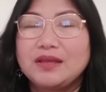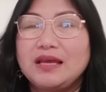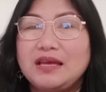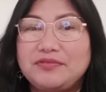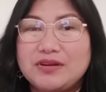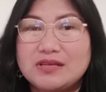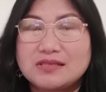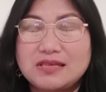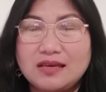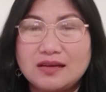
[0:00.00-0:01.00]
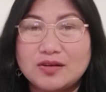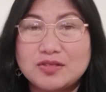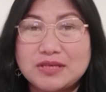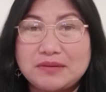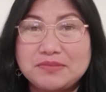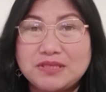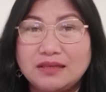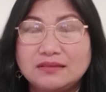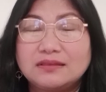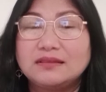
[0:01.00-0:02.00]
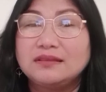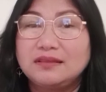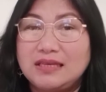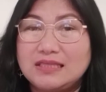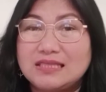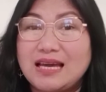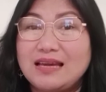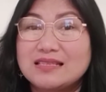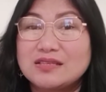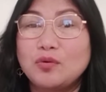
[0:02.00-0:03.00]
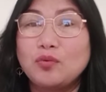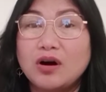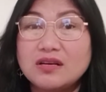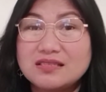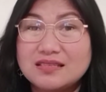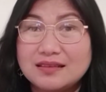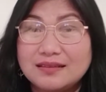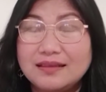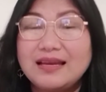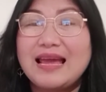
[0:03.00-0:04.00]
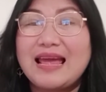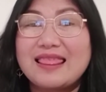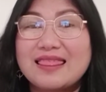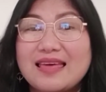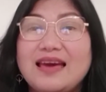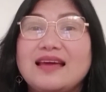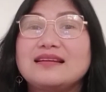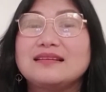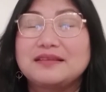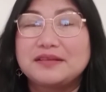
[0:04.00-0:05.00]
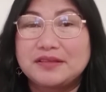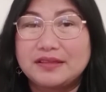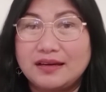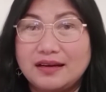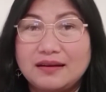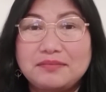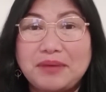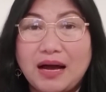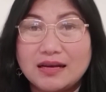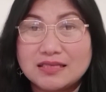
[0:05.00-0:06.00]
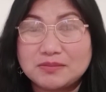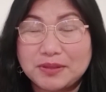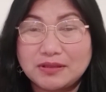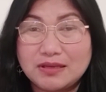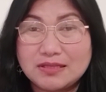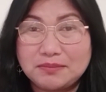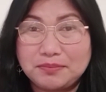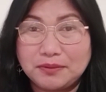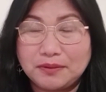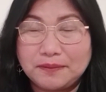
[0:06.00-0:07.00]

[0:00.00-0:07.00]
If it is singular subject, it takes was and then the past participle.